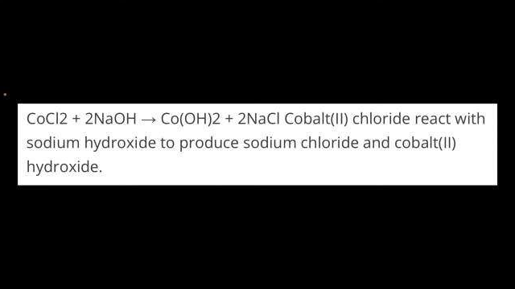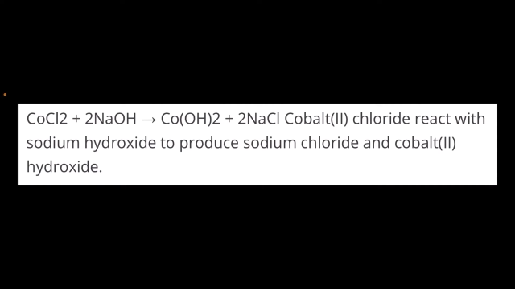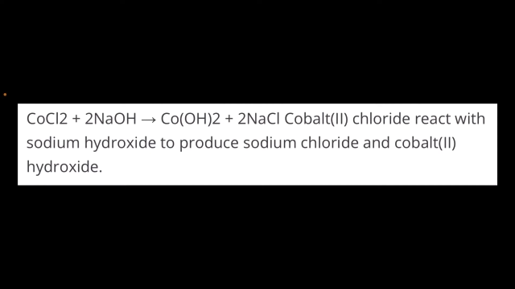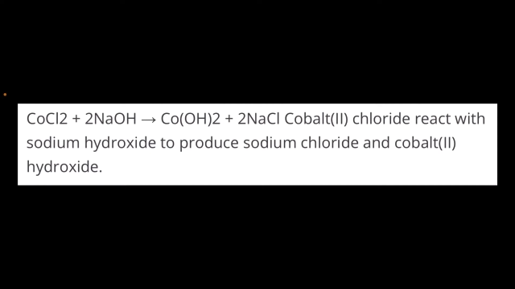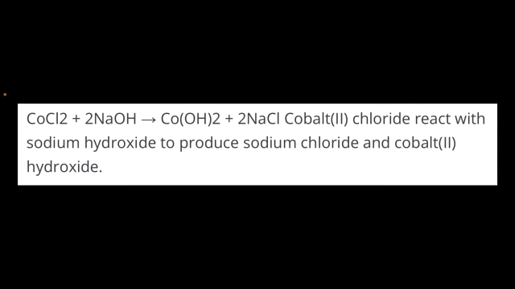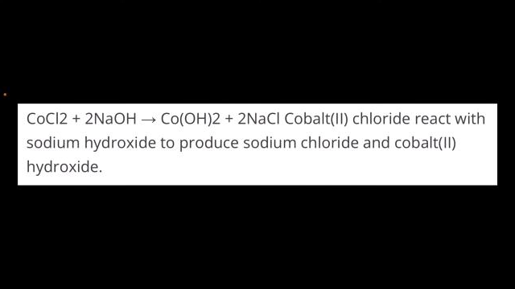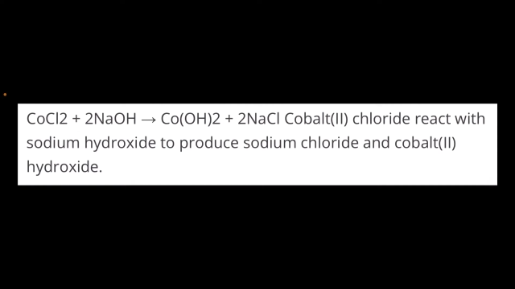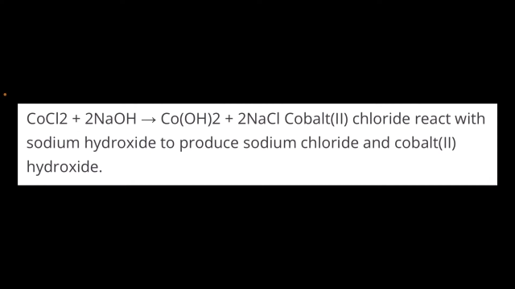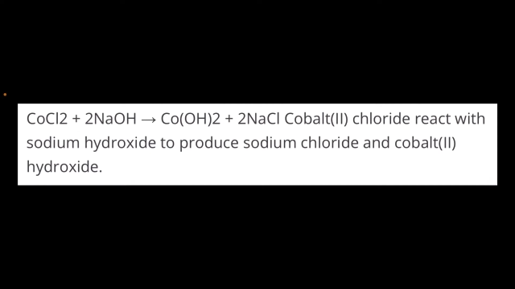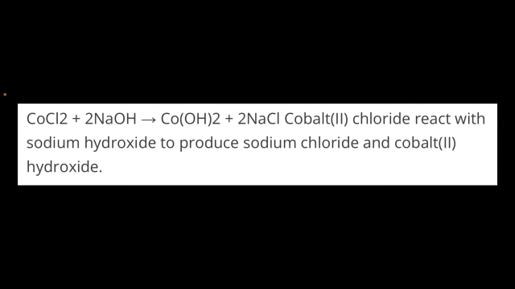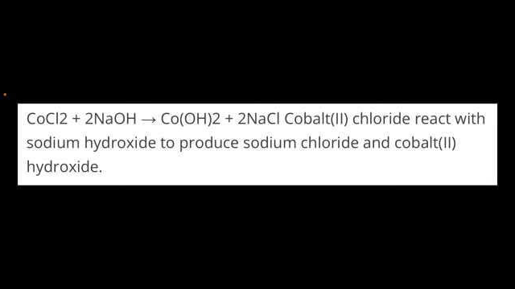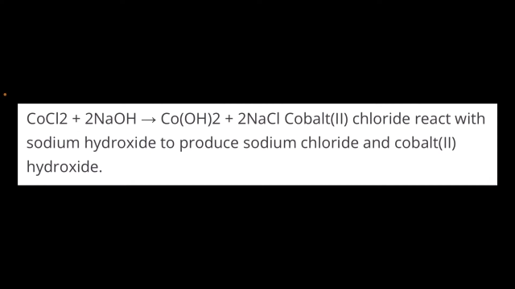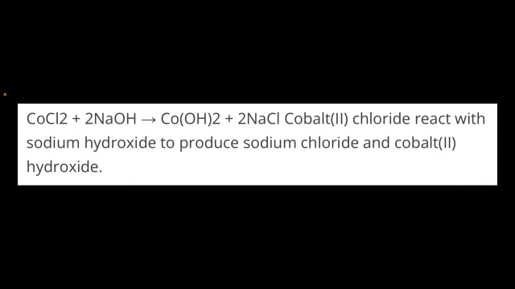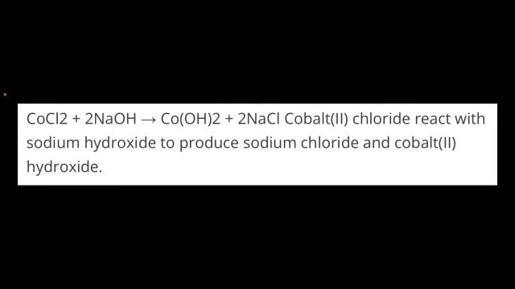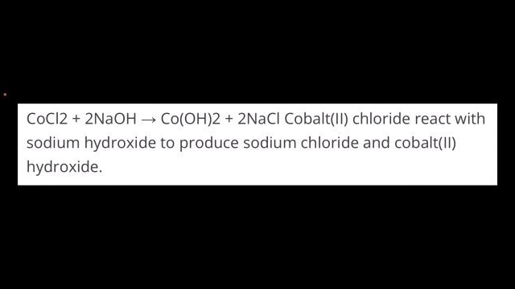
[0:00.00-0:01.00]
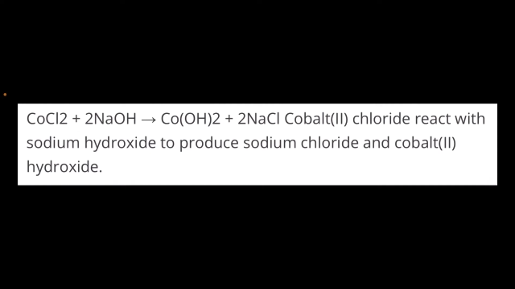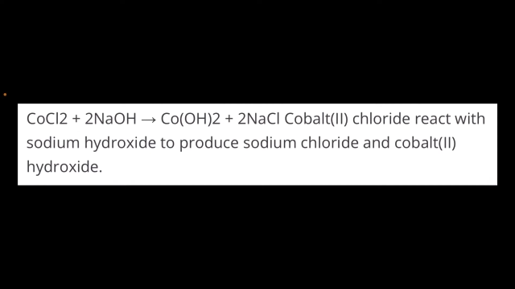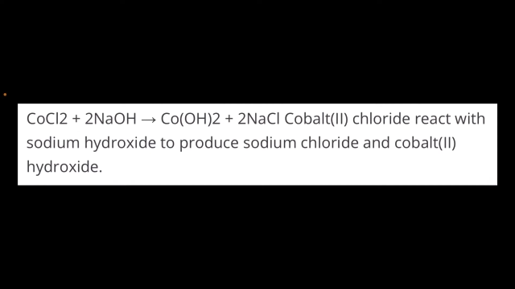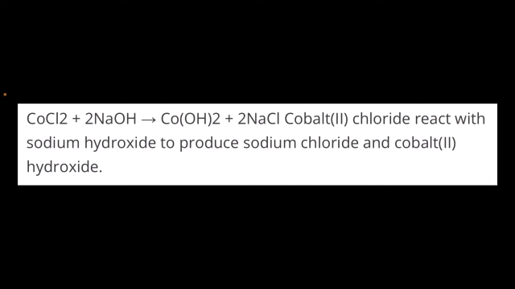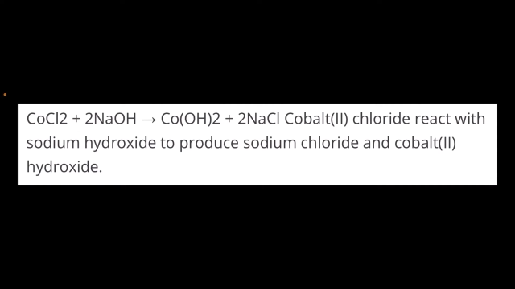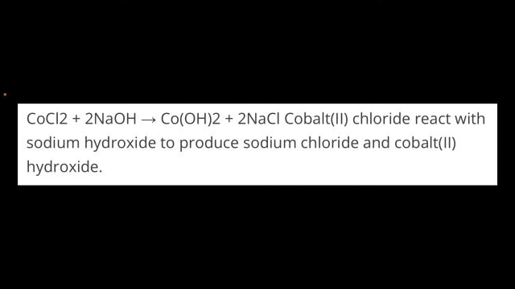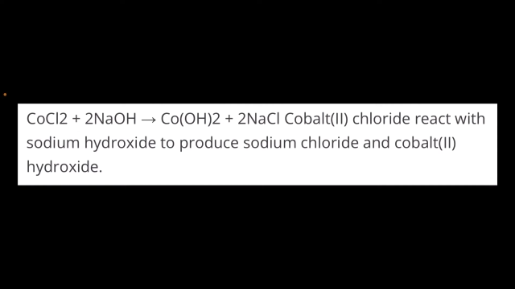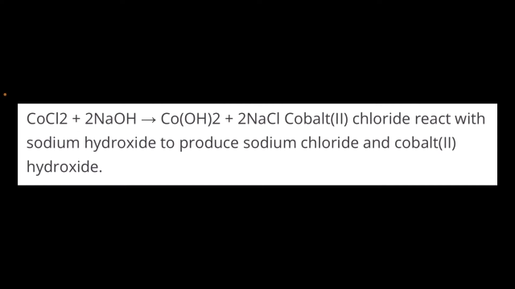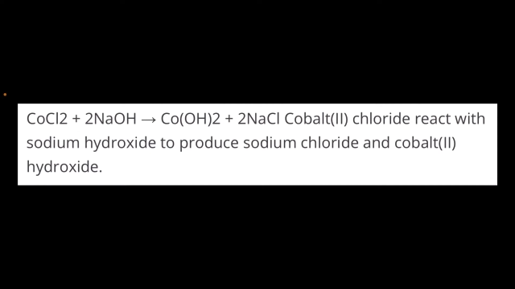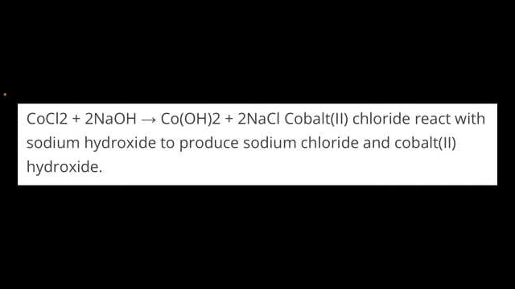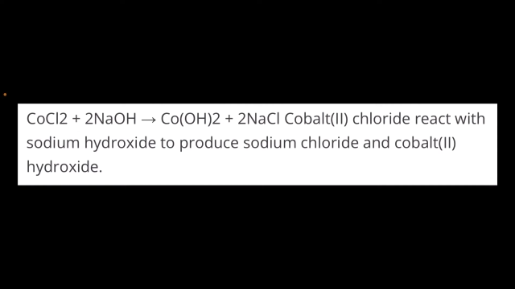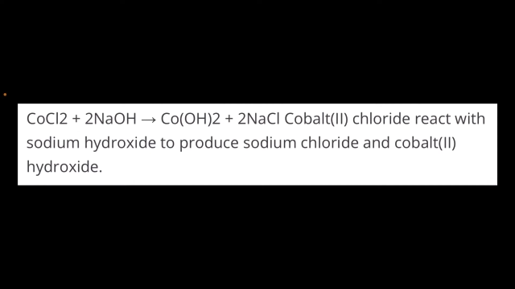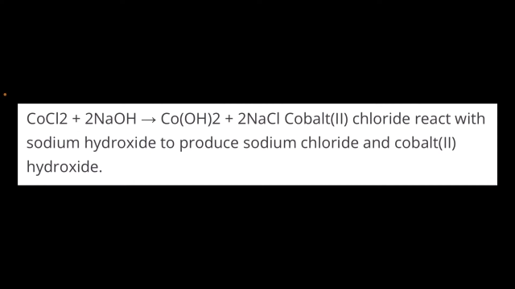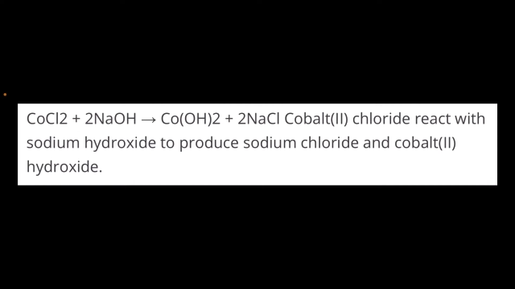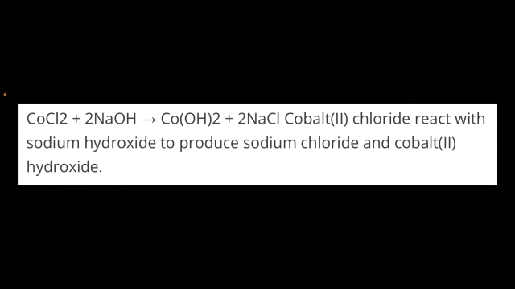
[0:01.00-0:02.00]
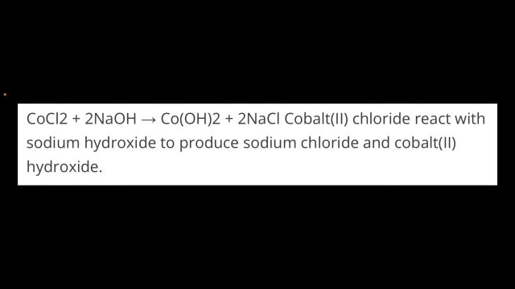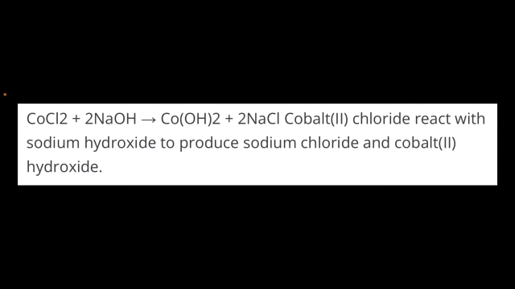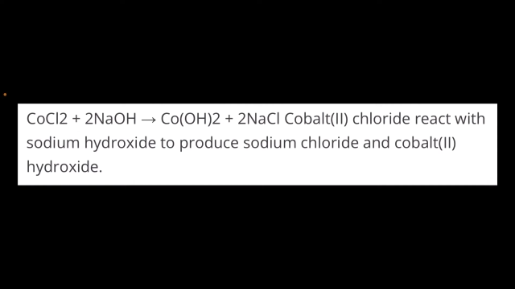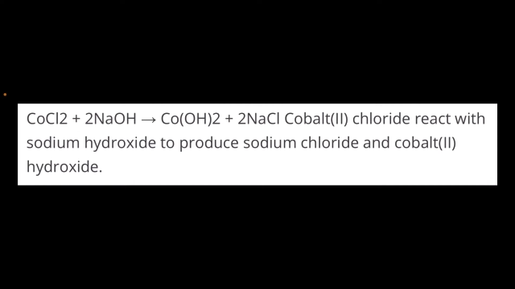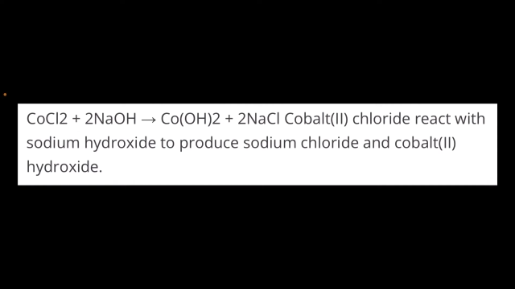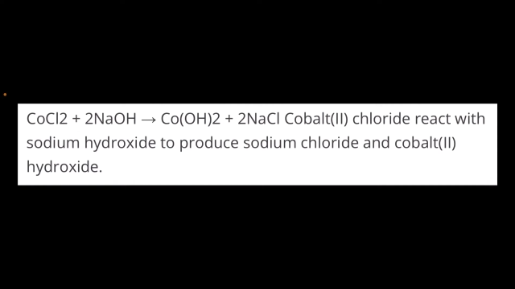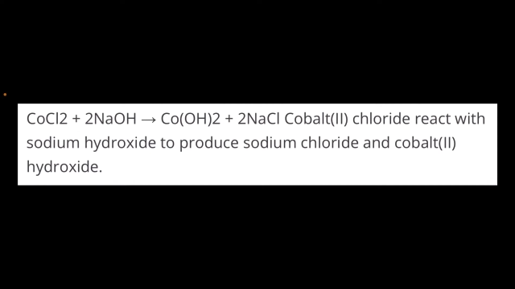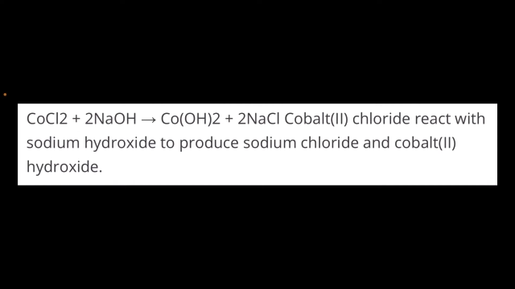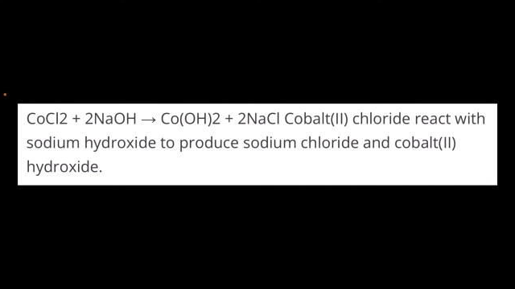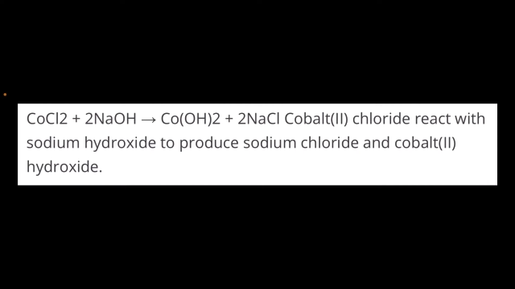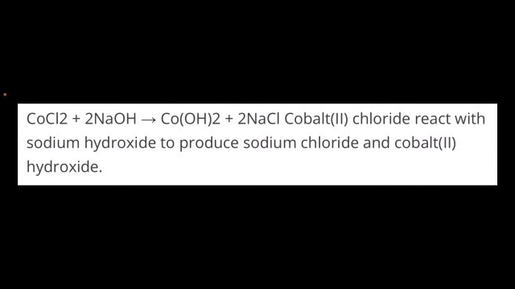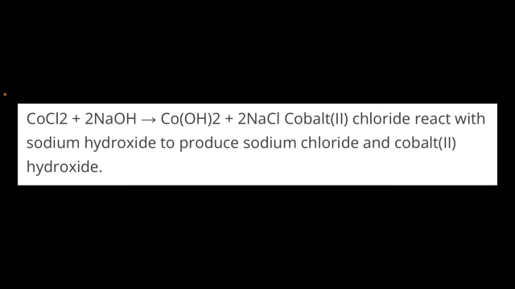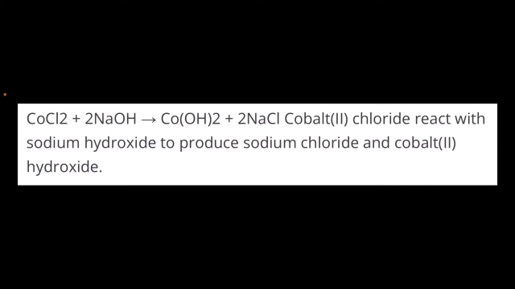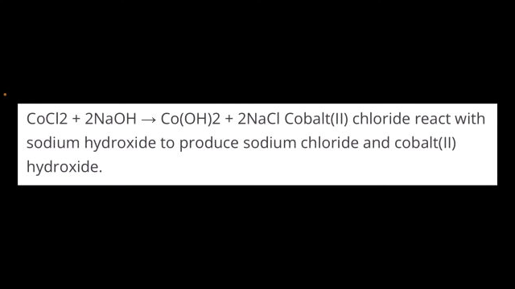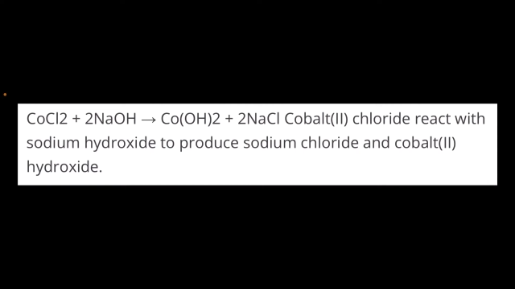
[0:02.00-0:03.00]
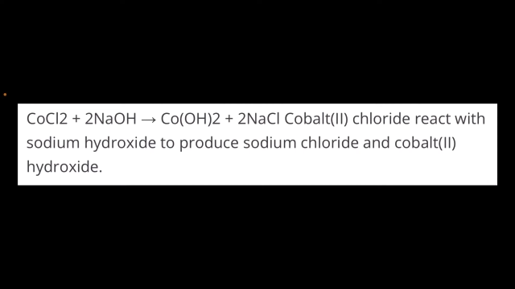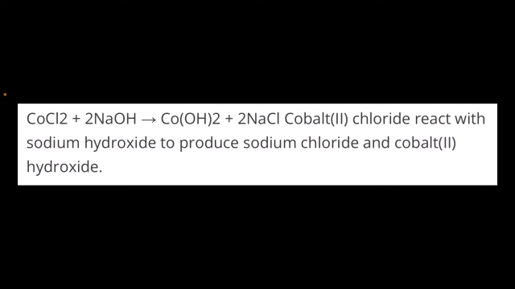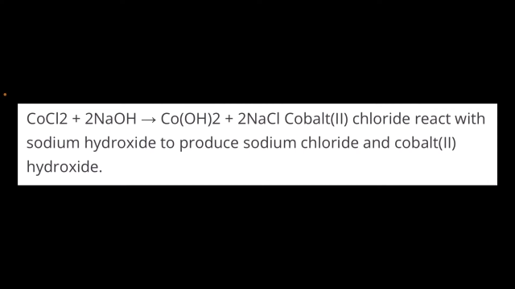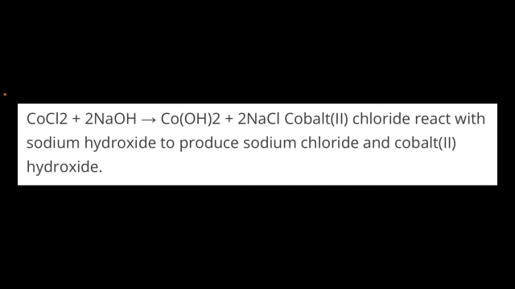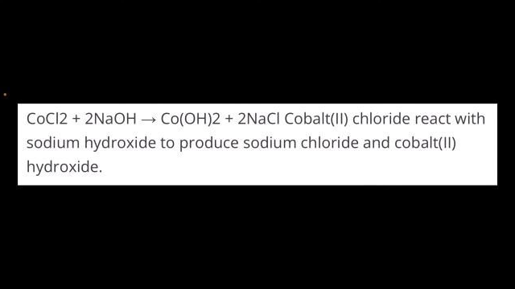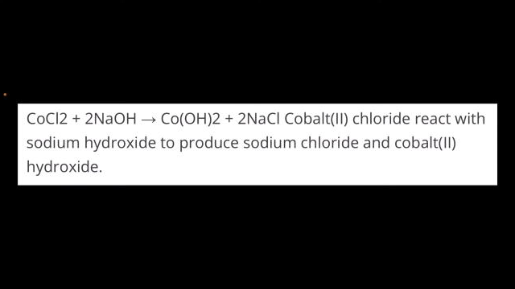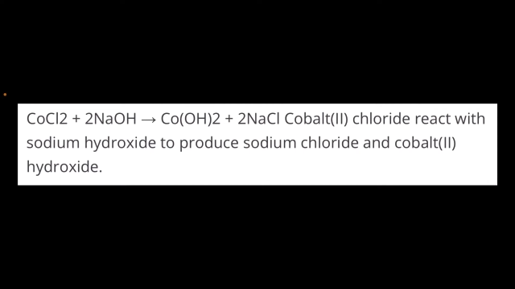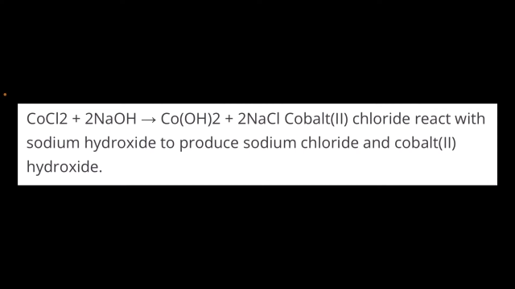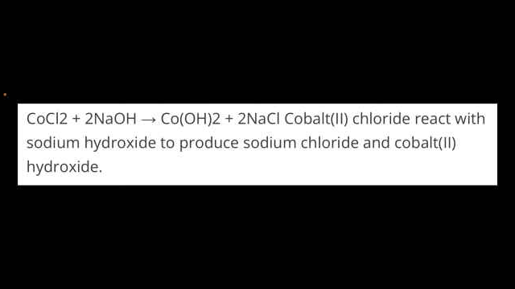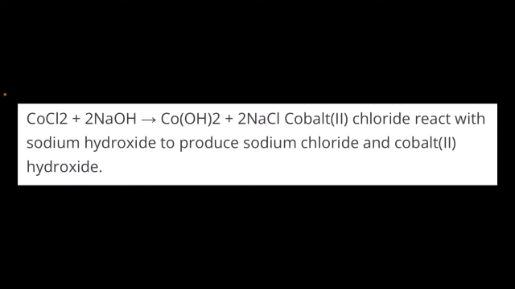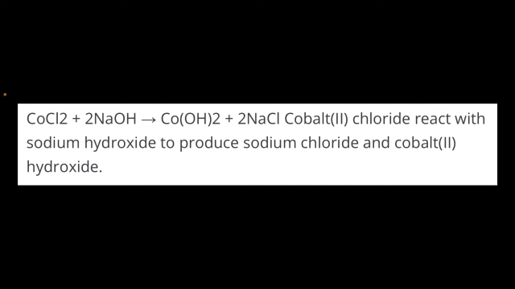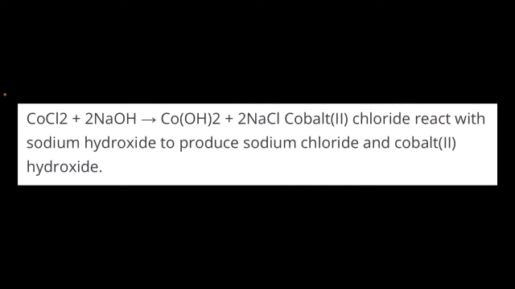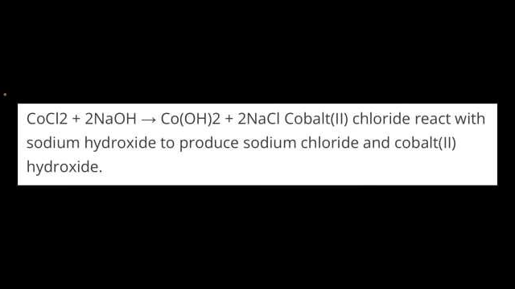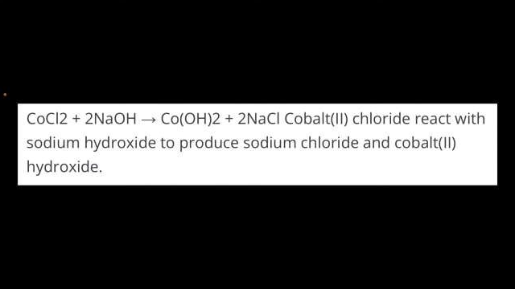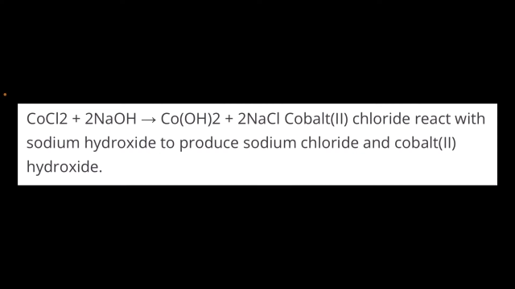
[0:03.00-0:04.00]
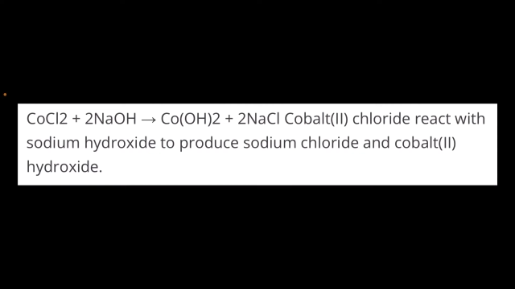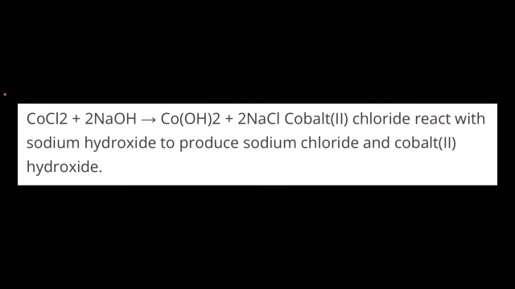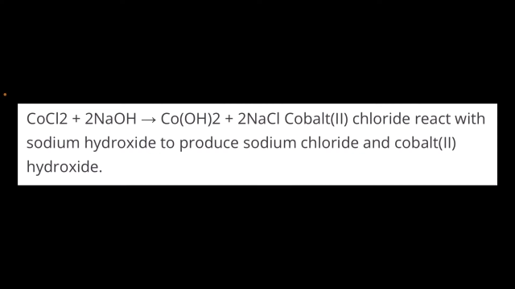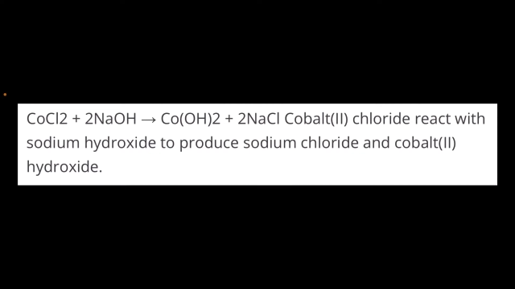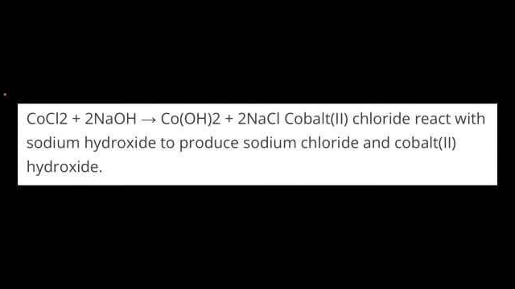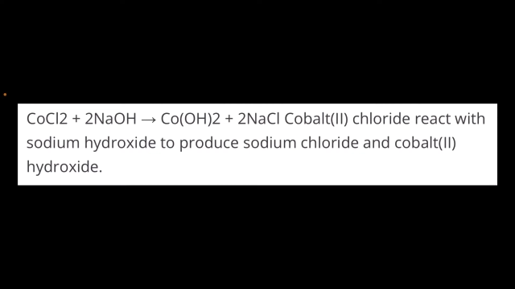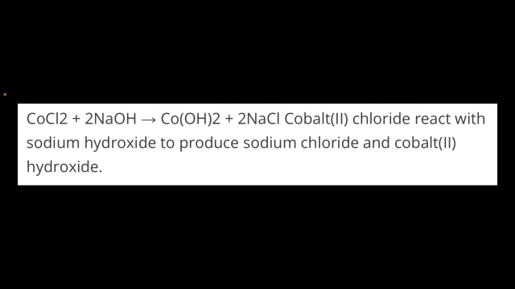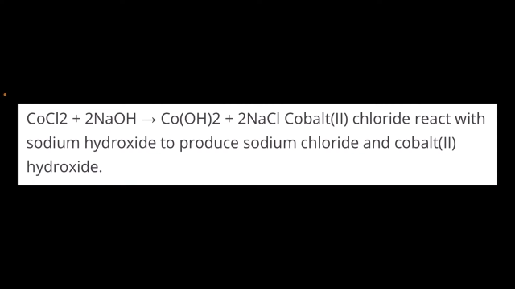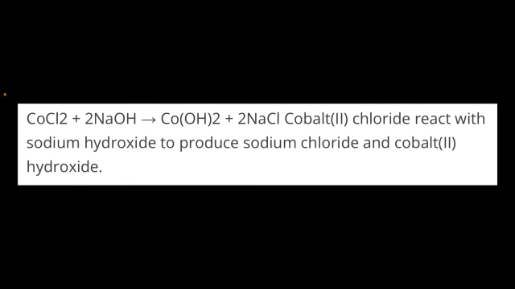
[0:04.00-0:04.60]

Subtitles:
[unreadable: no face in view]